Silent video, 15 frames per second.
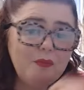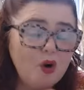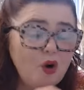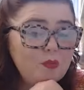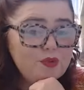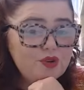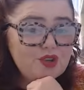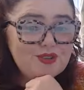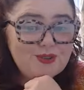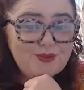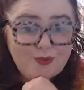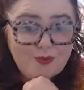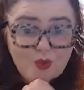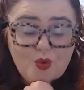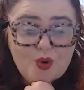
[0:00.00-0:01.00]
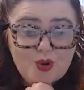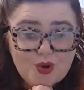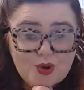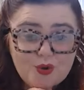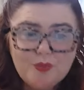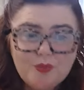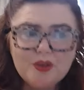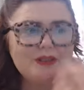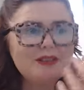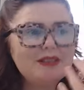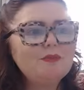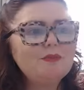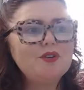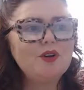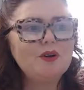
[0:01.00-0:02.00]
options for you, because
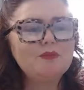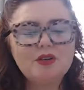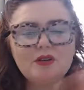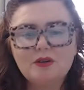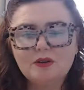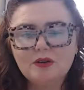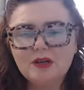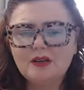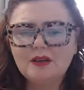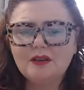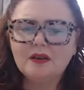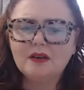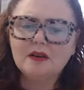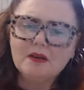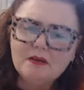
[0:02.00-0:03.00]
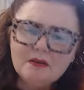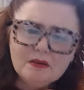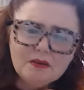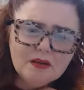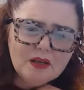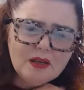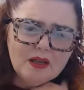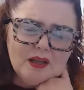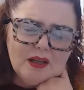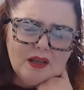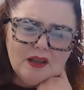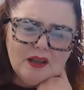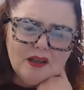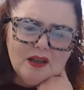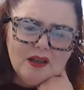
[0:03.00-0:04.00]
sometimes you look at it and you think, oh,
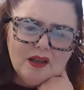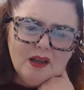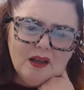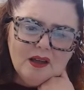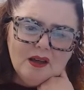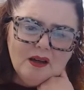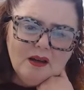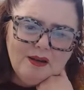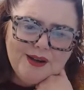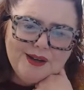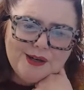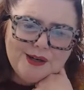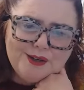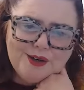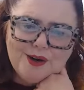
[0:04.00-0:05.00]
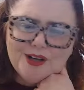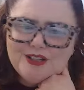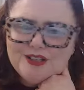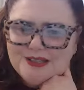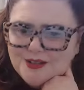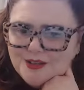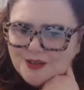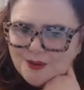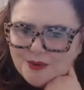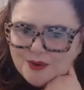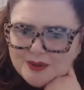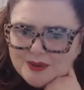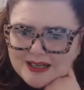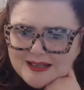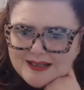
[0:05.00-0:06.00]
I don't know, I just don't know
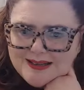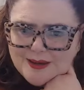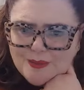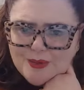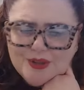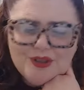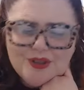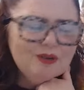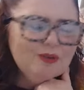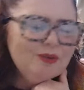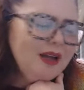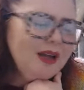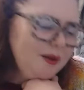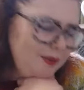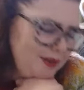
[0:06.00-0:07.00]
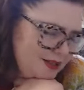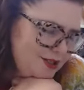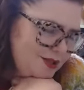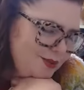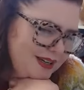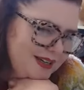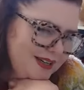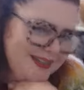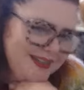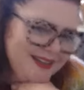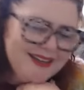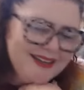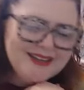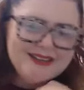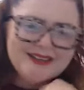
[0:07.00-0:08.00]
what I'm going to knit with it, or how much do I
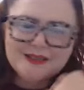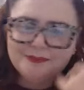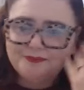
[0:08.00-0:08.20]
need.